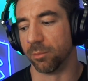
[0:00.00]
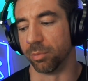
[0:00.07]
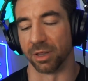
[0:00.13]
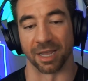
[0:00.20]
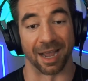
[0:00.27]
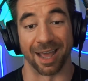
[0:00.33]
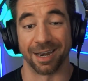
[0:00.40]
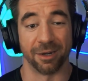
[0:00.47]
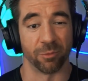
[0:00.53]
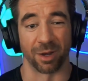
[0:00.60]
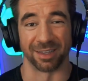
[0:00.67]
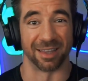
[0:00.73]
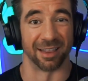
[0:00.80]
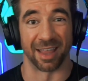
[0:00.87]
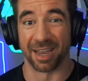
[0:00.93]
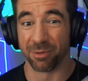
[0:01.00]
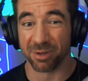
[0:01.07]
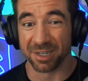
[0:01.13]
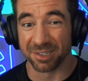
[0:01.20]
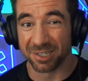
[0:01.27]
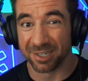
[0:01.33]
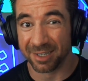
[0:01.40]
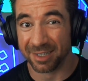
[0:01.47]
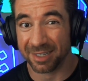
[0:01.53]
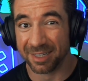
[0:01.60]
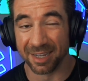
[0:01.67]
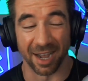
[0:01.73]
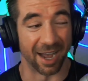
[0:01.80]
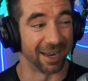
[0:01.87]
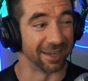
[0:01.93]
but like I didn't write the language,
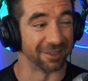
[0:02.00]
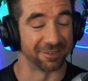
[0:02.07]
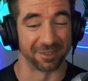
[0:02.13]
I didn't